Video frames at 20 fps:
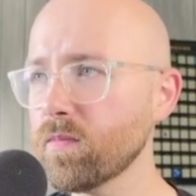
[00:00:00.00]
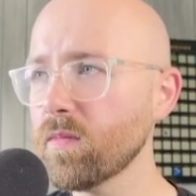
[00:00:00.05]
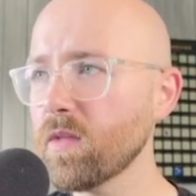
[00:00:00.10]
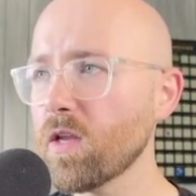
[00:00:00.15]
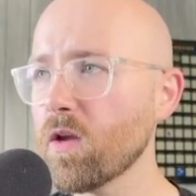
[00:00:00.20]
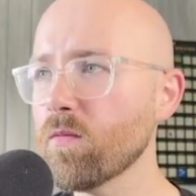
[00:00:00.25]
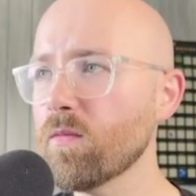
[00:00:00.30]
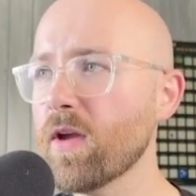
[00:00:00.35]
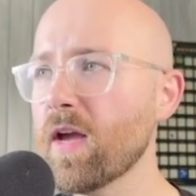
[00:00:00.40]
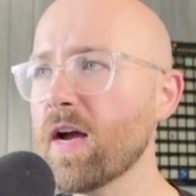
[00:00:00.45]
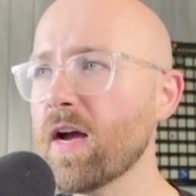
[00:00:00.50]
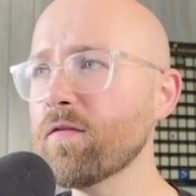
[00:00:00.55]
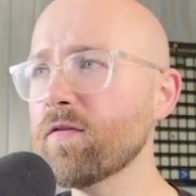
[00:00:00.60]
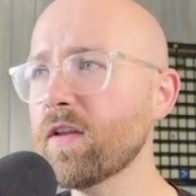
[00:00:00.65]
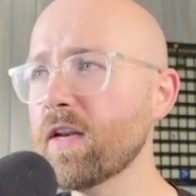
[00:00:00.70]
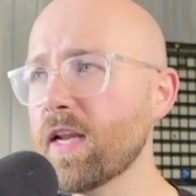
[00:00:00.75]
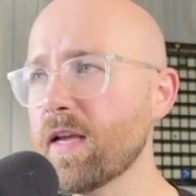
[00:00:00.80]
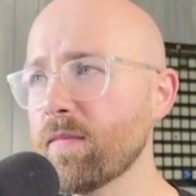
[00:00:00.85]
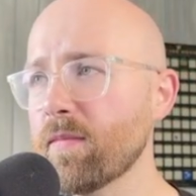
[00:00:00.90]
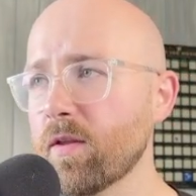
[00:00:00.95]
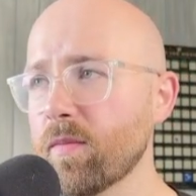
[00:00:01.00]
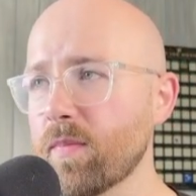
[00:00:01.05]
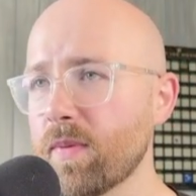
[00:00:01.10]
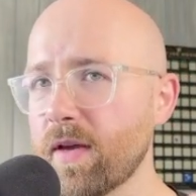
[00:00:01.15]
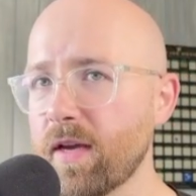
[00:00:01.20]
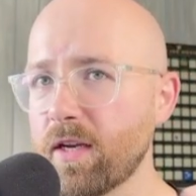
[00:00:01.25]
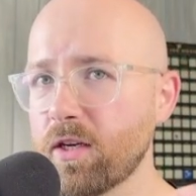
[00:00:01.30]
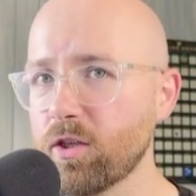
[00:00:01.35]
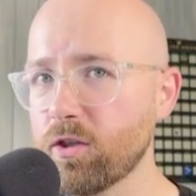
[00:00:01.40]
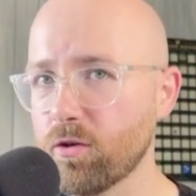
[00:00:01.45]
we have the name of the
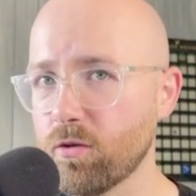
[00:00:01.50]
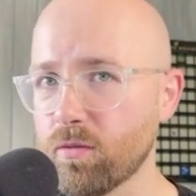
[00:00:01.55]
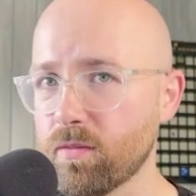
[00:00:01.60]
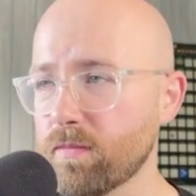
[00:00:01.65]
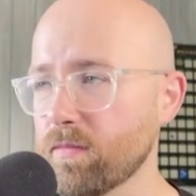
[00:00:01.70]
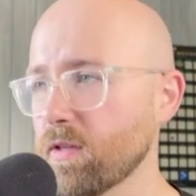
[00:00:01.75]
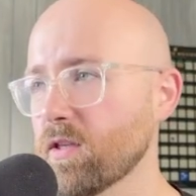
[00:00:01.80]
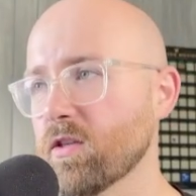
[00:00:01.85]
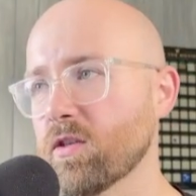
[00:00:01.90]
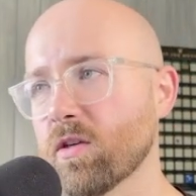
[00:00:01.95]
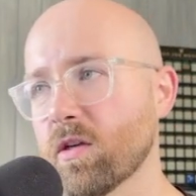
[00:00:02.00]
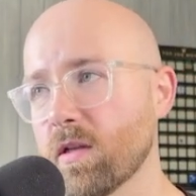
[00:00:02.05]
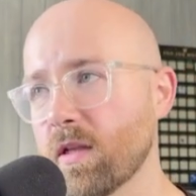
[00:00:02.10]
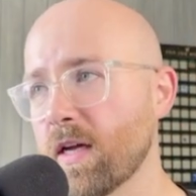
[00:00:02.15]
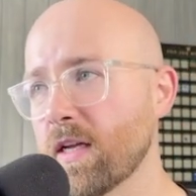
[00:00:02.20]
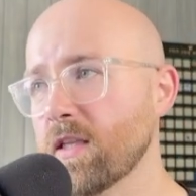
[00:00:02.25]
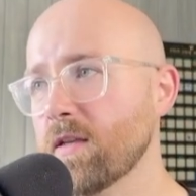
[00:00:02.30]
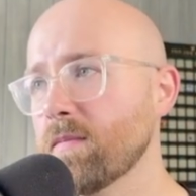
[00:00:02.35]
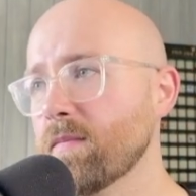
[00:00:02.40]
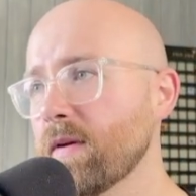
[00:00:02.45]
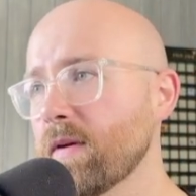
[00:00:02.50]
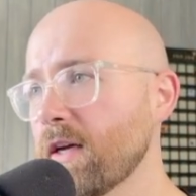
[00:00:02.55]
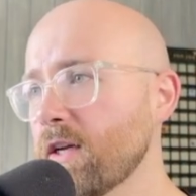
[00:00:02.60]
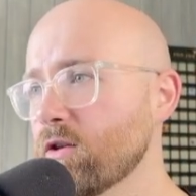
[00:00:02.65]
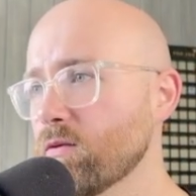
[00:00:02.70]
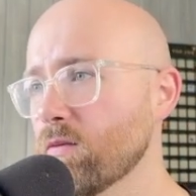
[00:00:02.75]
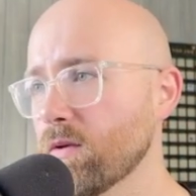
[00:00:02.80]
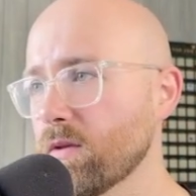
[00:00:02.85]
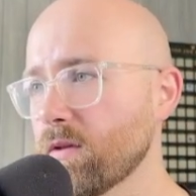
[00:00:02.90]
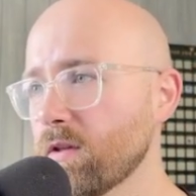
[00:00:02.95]
page. So this is a landing
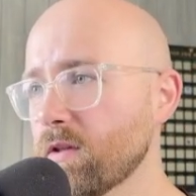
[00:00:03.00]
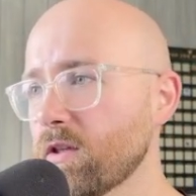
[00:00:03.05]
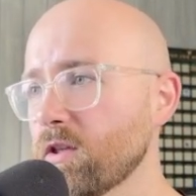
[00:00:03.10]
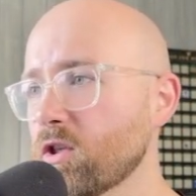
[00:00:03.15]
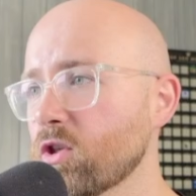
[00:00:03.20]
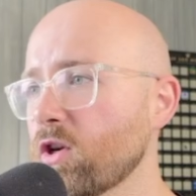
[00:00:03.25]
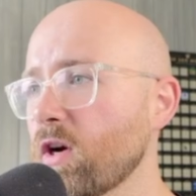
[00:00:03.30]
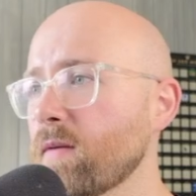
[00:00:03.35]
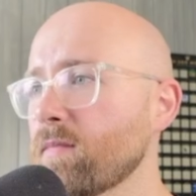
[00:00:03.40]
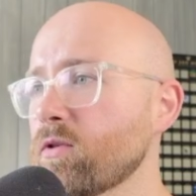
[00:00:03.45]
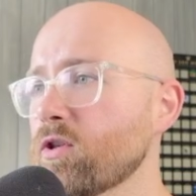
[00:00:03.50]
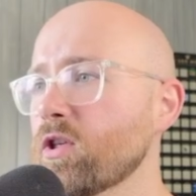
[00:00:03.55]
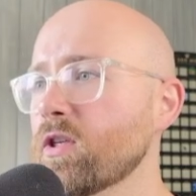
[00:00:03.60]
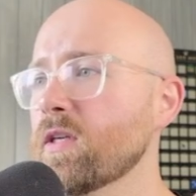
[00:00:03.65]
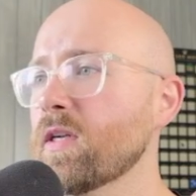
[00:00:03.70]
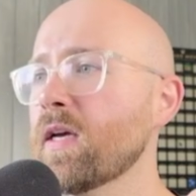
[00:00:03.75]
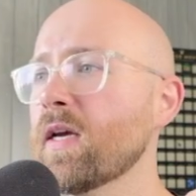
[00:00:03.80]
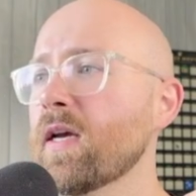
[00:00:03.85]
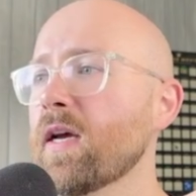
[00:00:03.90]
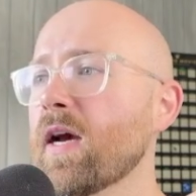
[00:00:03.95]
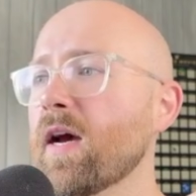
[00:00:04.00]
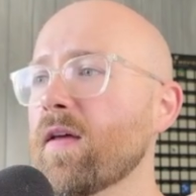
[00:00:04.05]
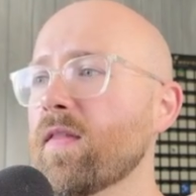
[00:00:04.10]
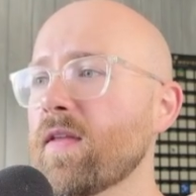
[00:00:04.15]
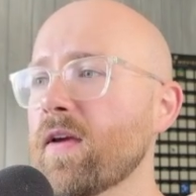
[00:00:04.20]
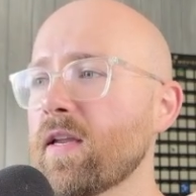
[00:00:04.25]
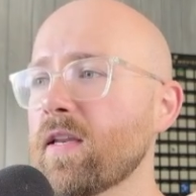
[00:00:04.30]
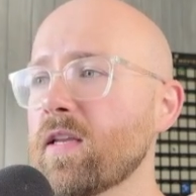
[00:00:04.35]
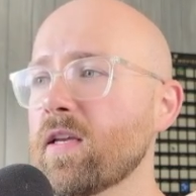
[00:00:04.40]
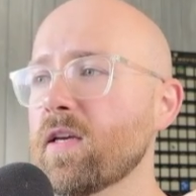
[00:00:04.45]
page with the description. And
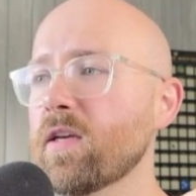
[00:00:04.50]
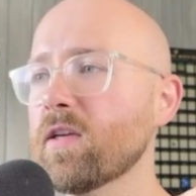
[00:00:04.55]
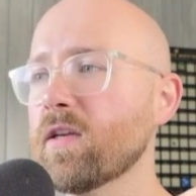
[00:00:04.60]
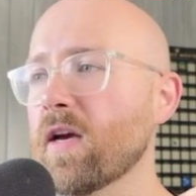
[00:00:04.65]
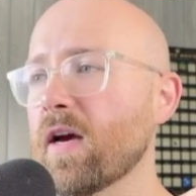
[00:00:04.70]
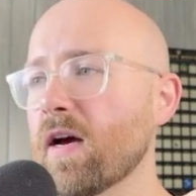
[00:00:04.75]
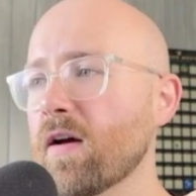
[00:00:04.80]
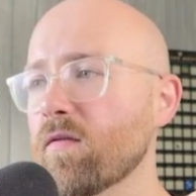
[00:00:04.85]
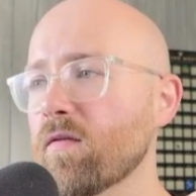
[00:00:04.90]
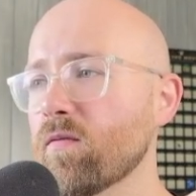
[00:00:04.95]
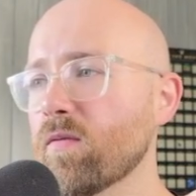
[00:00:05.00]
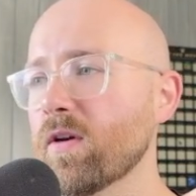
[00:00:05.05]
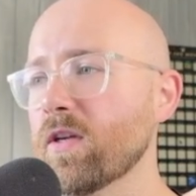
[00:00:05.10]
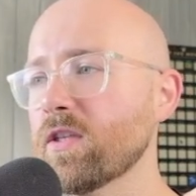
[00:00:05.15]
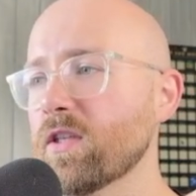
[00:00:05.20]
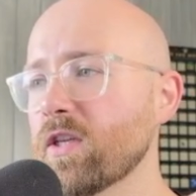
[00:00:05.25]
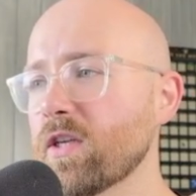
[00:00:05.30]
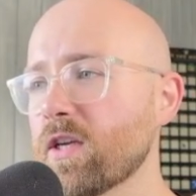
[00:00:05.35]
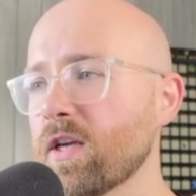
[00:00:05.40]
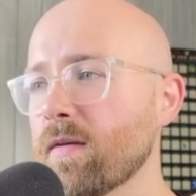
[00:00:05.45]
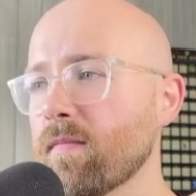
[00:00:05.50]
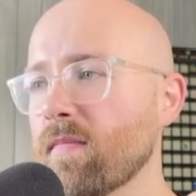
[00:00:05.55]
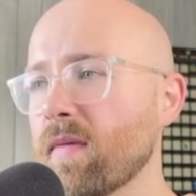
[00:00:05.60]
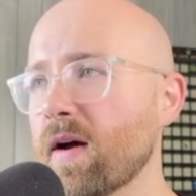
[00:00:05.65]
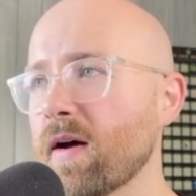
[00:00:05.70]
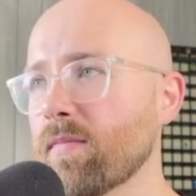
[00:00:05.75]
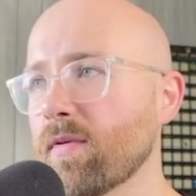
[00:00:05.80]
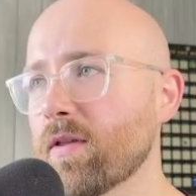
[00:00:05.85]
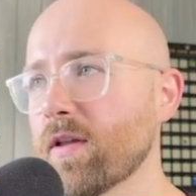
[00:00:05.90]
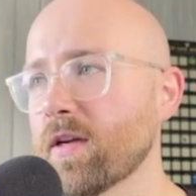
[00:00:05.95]
then you have ways that you can
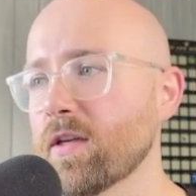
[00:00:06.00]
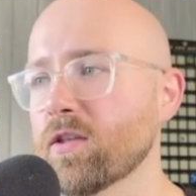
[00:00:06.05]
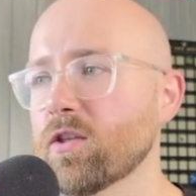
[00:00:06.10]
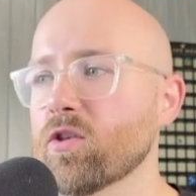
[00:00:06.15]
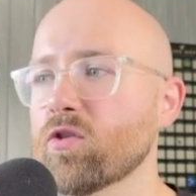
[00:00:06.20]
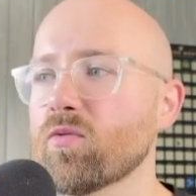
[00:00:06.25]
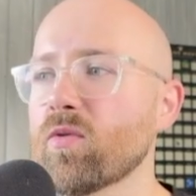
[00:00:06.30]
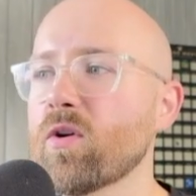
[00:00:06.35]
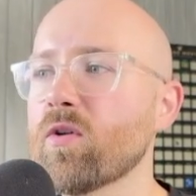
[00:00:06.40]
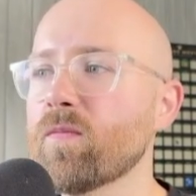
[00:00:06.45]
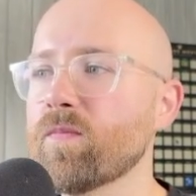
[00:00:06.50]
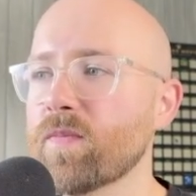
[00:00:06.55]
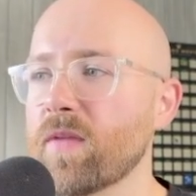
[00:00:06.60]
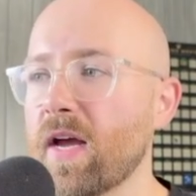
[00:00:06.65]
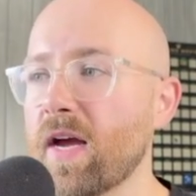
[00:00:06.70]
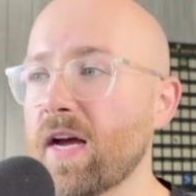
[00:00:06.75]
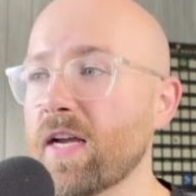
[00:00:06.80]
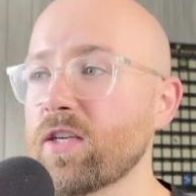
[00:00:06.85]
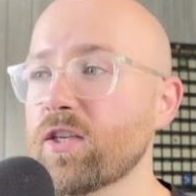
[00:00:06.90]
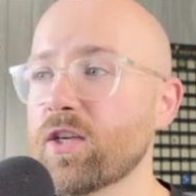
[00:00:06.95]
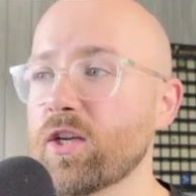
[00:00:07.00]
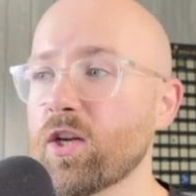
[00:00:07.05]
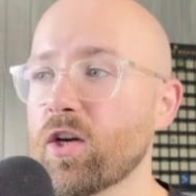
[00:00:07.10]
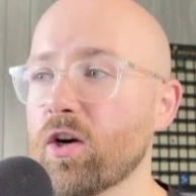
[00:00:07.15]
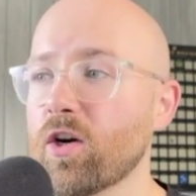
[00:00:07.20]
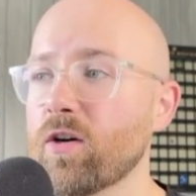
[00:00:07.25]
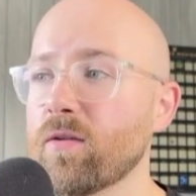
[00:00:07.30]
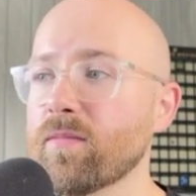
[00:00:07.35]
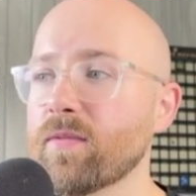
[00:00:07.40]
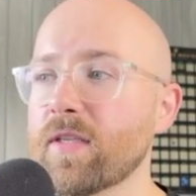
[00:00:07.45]
map things as well. And you can
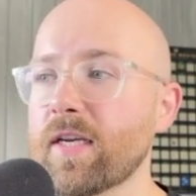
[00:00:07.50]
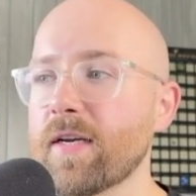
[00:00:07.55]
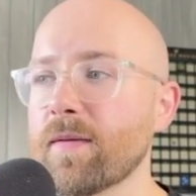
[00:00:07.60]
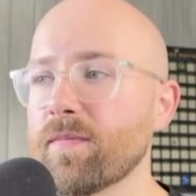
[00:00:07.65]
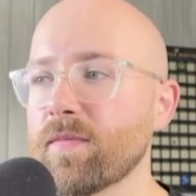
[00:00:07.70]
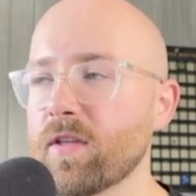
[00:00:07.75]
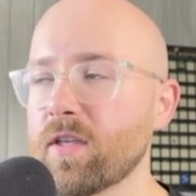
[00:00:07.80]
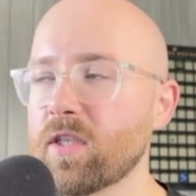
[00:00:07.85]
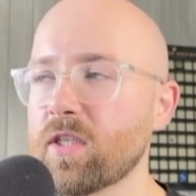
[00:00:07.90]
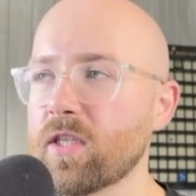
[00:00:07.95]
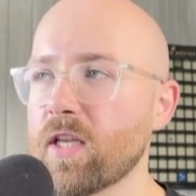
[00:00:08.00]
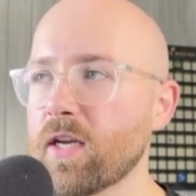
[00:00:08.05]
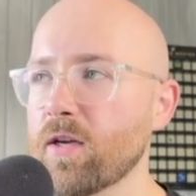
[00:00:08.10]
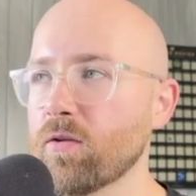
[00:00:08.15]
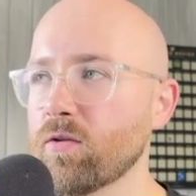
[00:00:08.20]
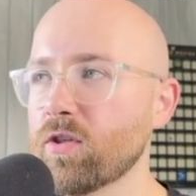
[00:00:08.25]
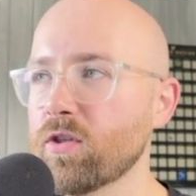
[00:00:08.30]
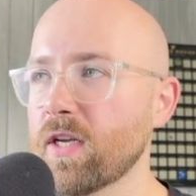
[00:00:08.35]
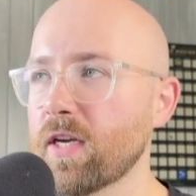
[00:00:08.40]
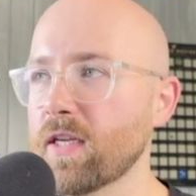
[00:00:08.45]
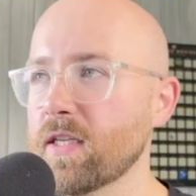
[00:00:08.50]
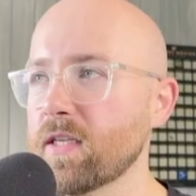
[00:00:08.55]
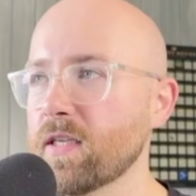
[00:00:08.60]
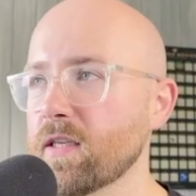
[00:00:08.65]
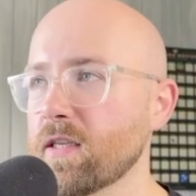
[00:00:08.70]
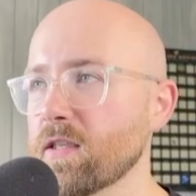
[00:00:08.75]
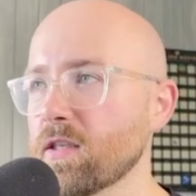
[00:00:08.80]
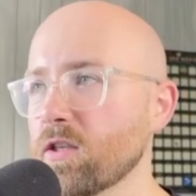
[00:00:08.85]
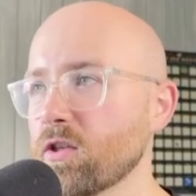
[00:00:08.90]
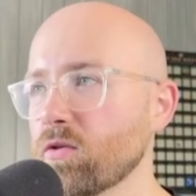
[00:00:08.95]
update the style
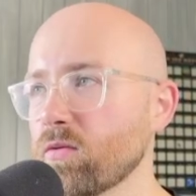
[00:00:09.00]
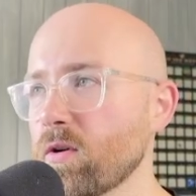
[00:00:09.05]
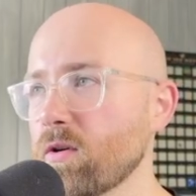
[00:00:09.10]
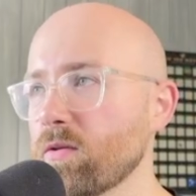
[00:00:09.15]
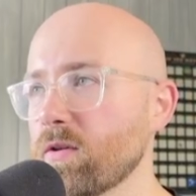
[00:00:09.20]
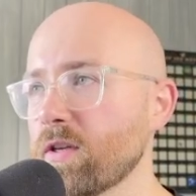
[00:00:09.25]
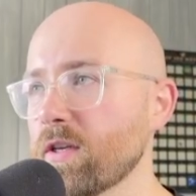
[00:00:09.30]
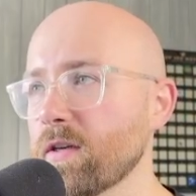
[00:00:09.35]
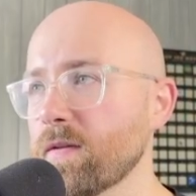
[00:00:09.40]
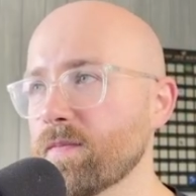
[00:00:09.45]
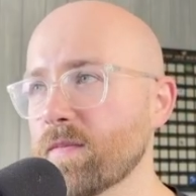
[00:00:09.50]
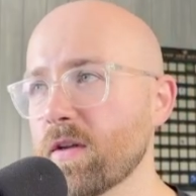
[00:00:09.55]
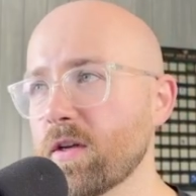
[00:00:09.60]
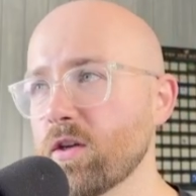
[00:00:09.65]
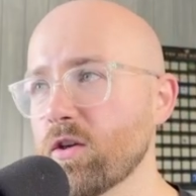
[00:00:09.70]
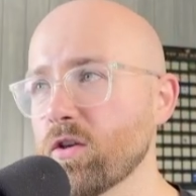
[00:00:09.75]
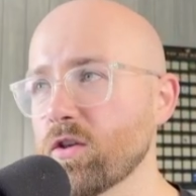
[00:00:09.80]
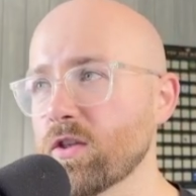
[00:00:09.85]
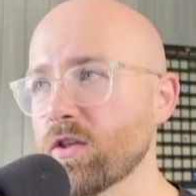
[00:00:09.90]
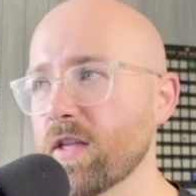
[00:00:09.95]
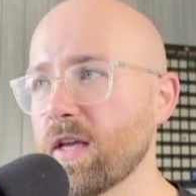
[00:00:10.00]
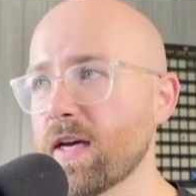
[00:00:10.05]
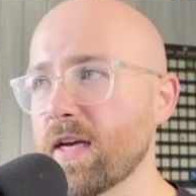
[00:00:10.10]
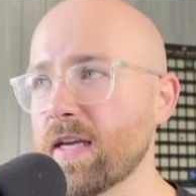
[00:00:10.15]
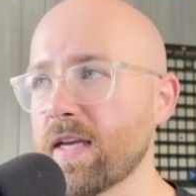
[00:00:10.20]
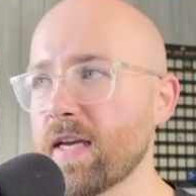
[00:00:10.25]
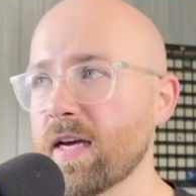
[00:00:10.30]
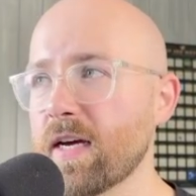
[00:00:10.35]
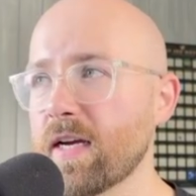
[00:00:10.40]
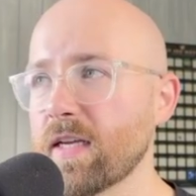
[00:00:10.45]
settings as well here using that
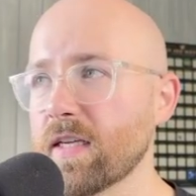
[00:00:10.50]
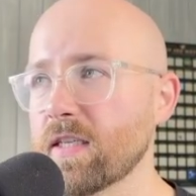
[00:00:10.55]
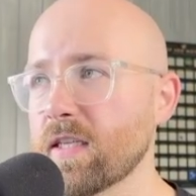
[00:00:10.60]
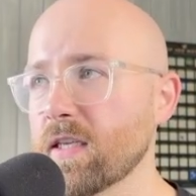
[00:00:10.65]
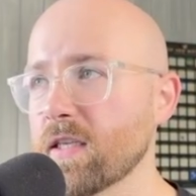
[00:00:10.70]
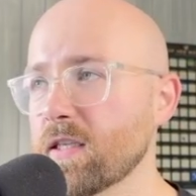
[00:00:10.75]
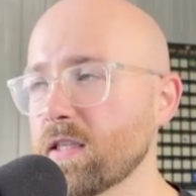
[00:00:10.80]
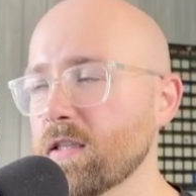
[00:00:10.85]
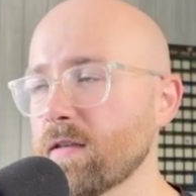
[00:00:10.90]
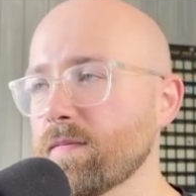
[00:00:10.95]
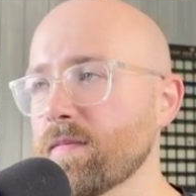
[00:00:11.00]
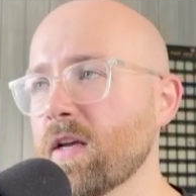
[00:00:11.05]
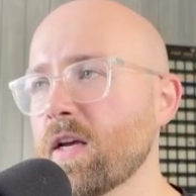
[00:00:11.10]
AI assistant.